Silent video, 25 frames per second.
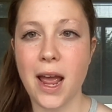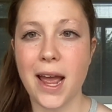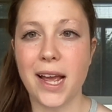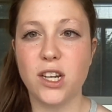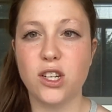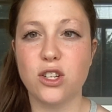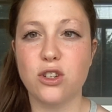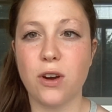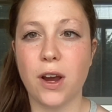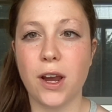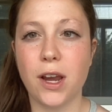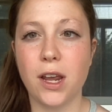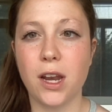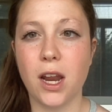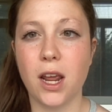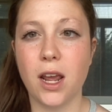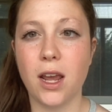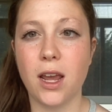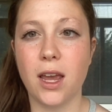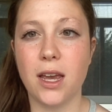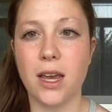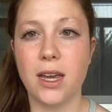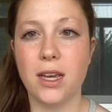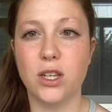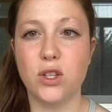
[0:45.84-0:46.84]
And
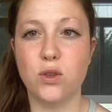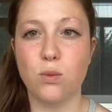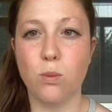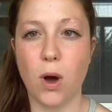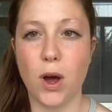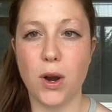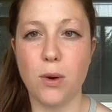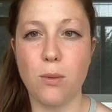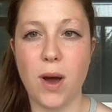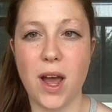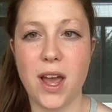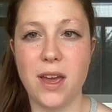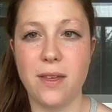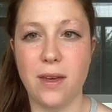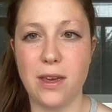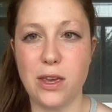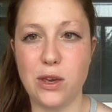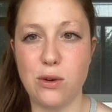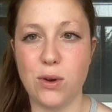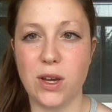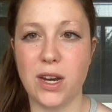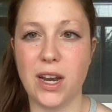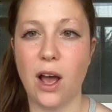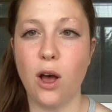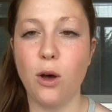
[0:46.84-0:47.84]
training is one way that
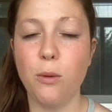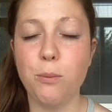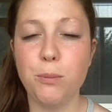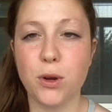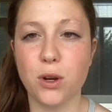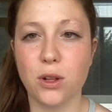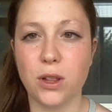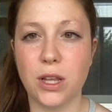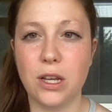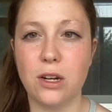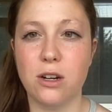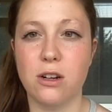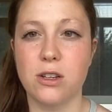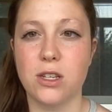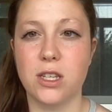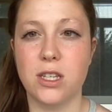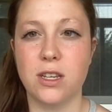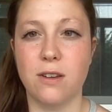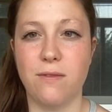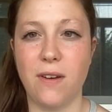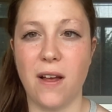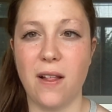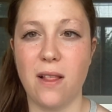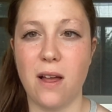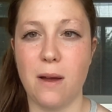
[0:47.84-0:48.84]
you can help your leaders
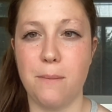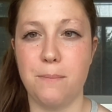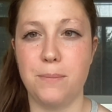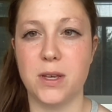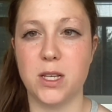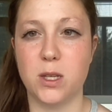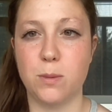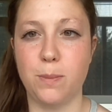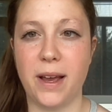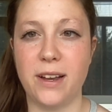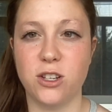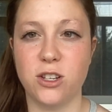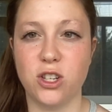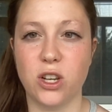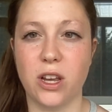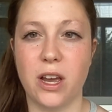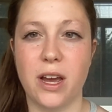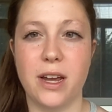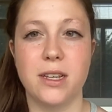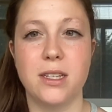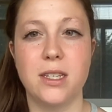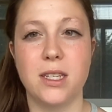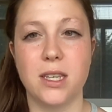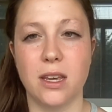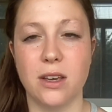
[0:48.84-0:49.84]
develop the
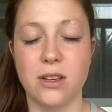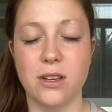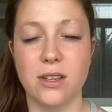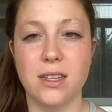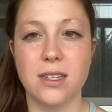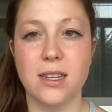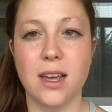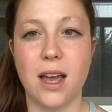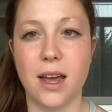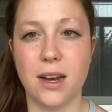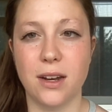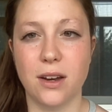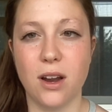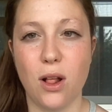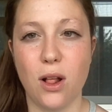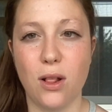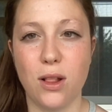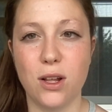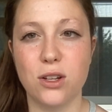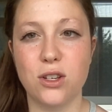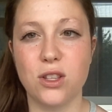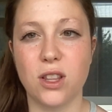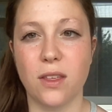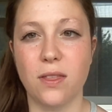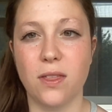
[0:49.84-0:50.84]
specialized skills and
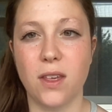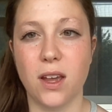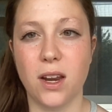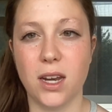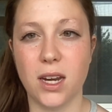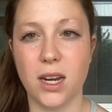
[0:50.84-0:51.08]
knowledge that they